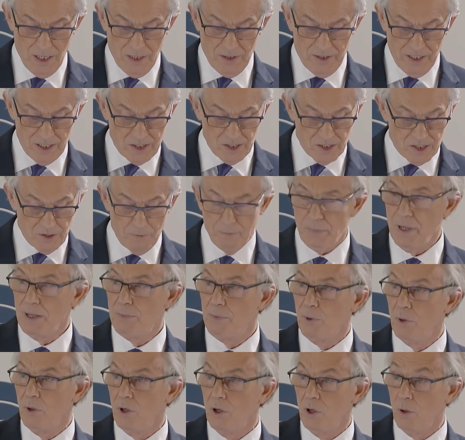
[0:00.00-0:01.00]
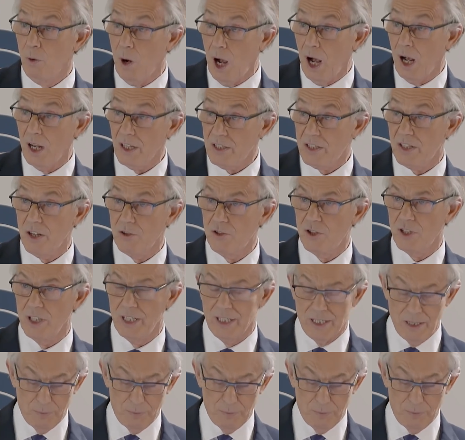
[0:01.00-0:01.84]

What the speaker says: This is of people who are socially